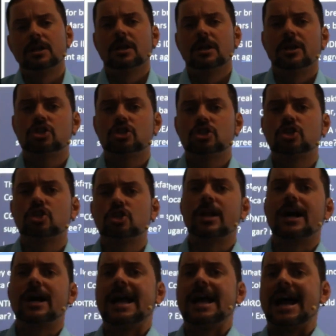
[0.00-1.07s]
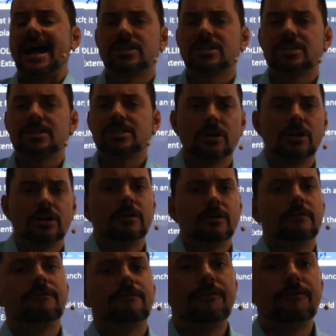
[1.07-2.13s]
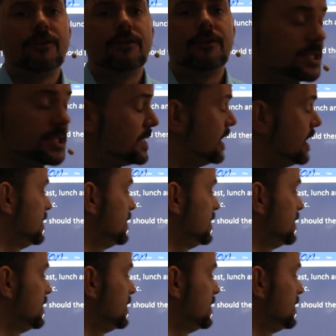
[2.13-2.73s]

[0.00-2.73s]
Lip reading: should I ask first in